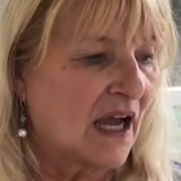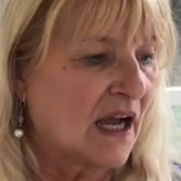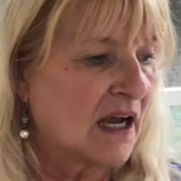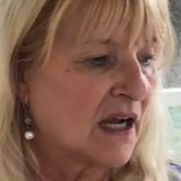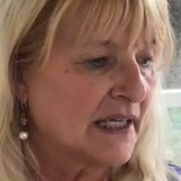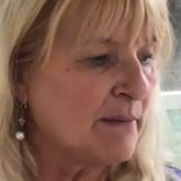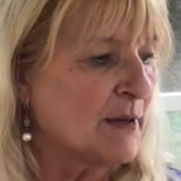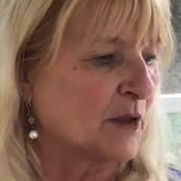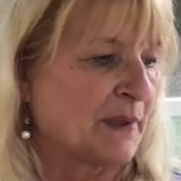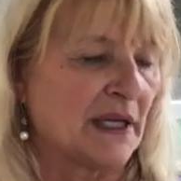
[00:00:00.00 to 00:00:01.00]
uh,
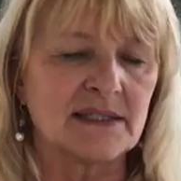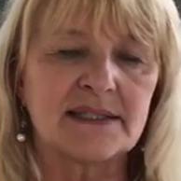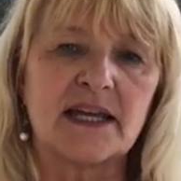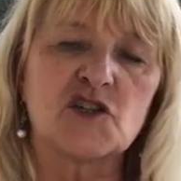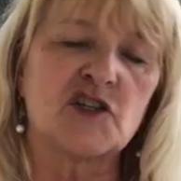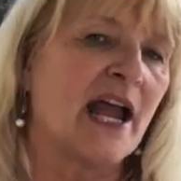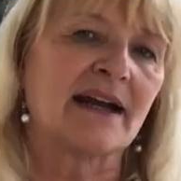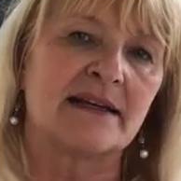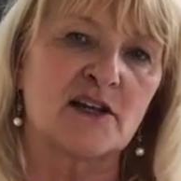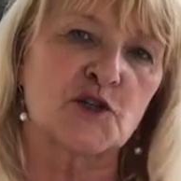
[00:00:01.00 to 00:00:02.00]
emailed me and said she
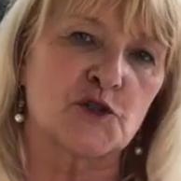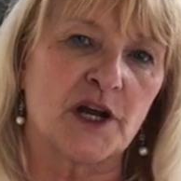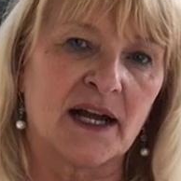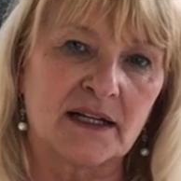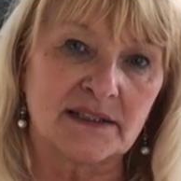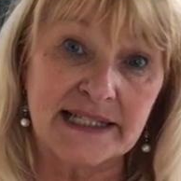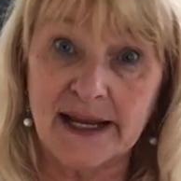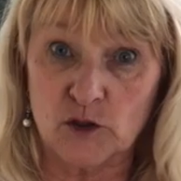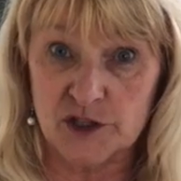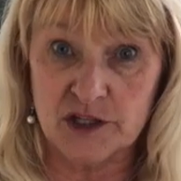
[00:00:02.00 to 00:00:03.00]
had an extra
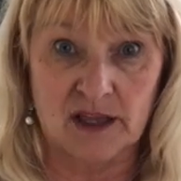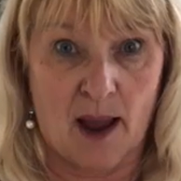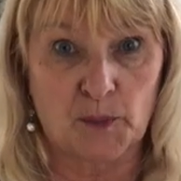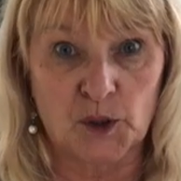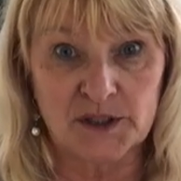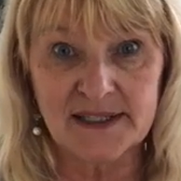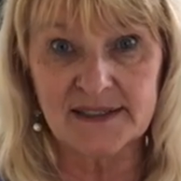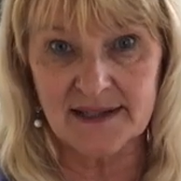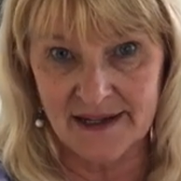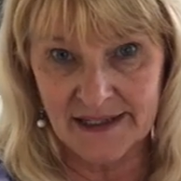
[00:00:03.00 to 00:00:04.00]
tailor's clapper
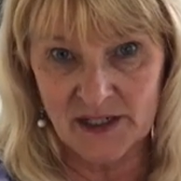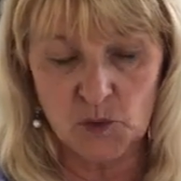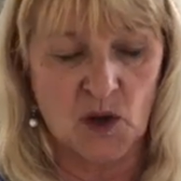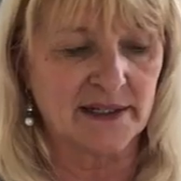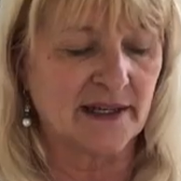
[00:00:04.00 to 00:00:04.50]
since I need one.